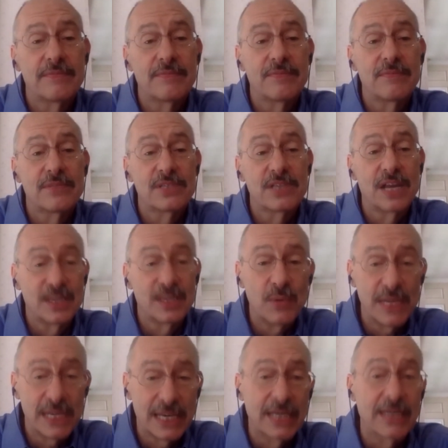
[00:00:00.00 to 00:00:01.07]
study
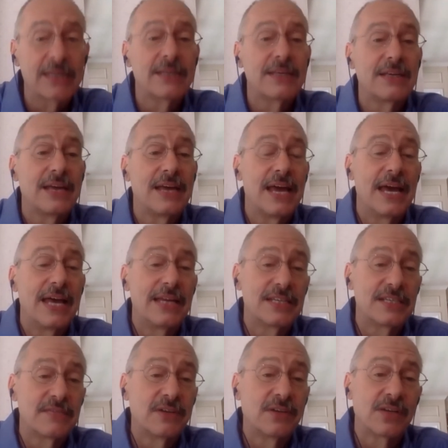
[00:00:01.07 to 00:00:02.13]
weekend, and
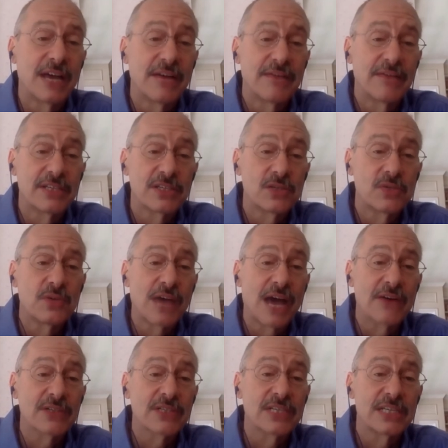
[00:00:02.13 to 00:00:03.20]
it's Phil Evans'
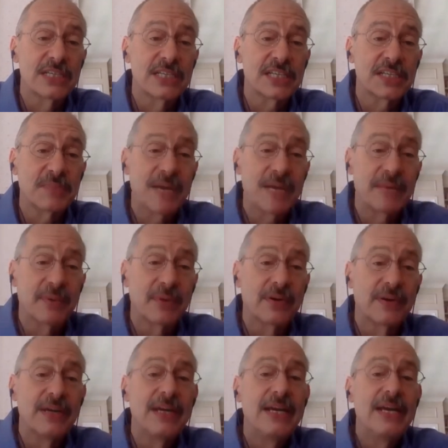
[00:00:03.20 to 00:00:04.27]
2006 paper,
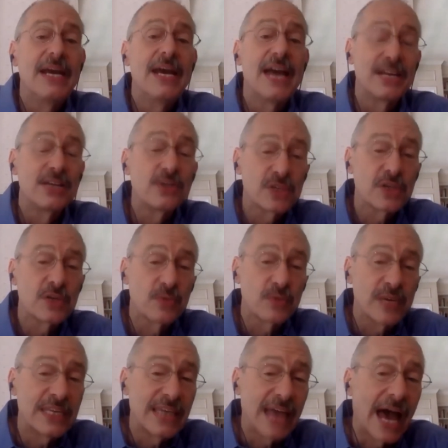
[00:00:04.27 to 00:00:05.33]
and you should
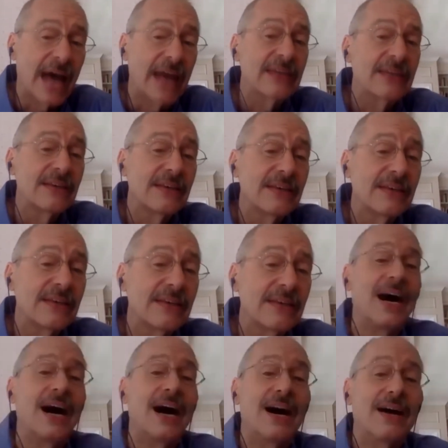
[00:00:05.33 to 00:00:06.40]
read that.
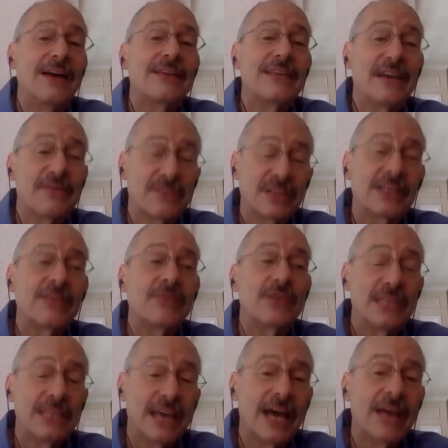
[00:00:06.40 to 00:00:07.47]
Uh, definitely
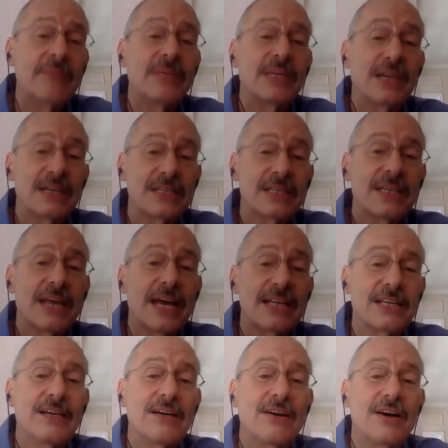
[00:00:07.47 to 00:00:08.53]
read that because it has
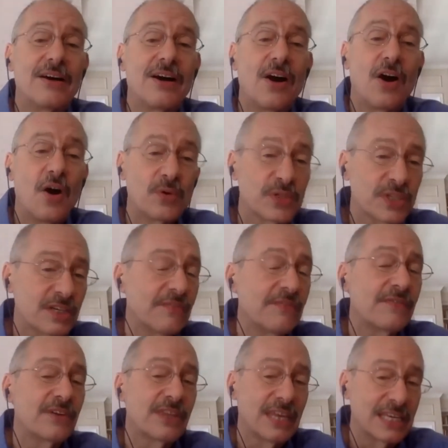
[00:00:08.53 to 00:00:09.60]
a host of
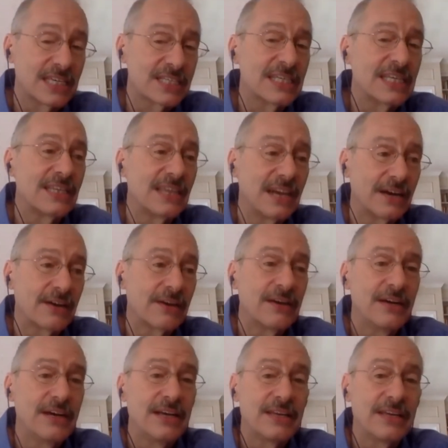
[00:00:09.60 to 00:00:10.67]
things in there
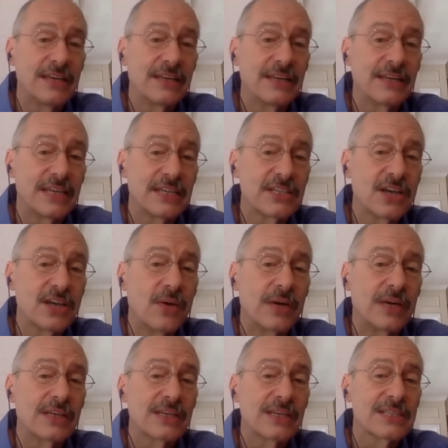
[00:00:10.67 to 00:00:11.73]
that gets
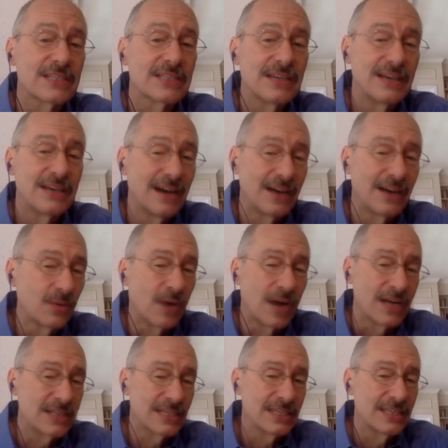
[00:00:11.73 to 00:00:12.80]
going. Because
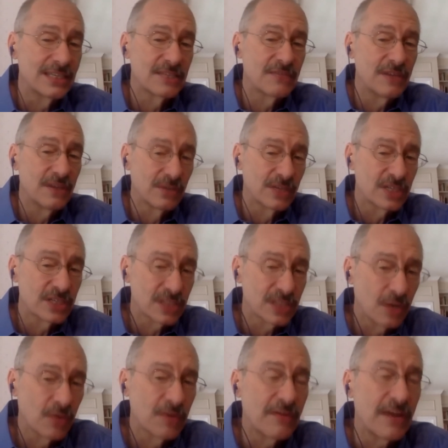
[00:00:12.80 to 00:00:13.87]
otherwise, in this field is
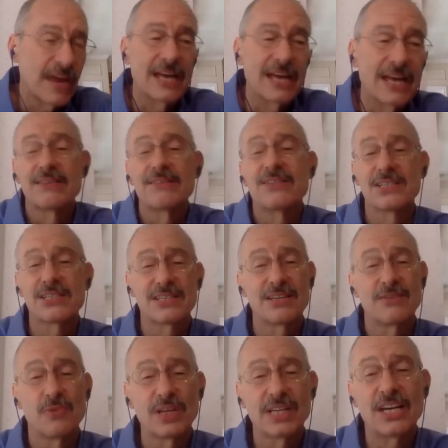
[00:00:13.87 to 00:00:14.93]
so advanced, there just there
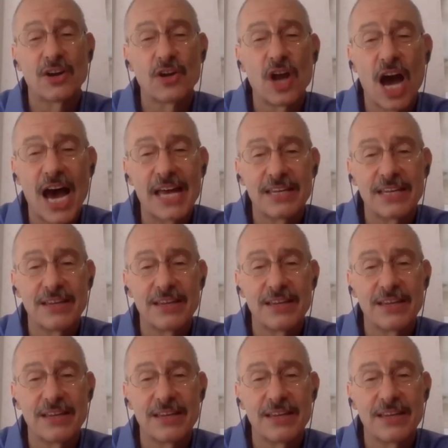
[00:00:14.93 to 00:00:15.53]
really are not